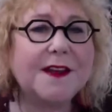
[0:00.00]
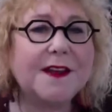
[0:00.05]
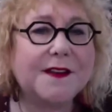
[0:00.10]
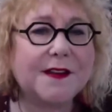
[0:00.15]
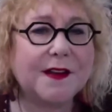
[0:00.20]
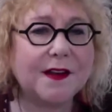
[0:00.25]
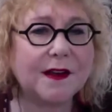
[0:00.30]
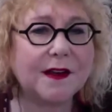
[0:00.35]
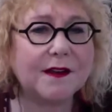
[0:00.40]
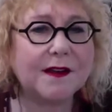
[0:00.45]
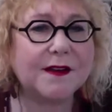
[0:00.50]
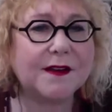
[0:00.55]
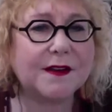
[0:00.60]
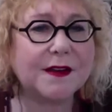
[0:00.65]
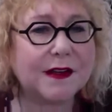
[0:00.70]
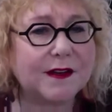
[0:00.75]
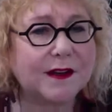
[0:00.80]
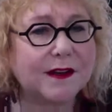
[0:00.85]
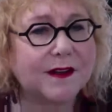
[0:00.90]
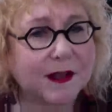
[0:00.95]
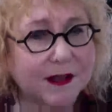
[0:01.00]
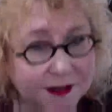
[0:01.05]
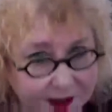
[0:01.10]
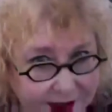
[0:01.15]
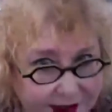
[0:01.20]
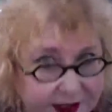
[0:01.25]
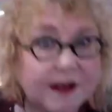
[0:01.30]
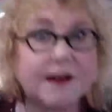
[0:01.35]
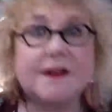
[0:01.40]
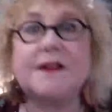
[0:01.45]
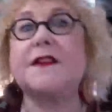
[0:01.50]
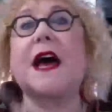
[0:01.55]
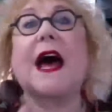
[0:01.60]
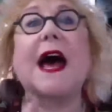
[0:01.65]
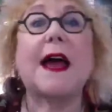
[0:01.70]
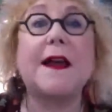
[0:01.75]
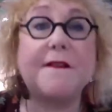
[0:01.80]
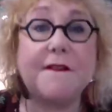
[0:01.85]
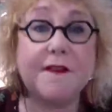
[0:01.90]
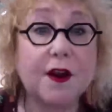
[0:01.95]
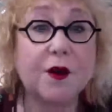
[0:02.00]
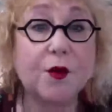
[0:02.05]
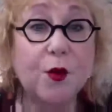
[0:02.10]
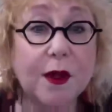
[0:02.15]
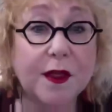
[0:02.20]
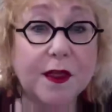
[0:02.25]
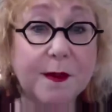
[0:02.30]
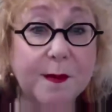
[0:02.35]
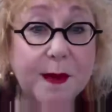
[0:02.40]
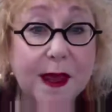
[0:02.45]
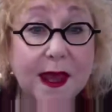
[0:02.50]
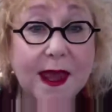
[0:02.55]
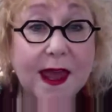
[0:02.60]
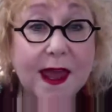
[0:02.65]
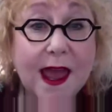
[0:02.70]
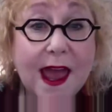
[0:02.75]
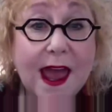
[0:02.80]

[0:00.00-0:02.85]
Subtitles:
to dive in with me.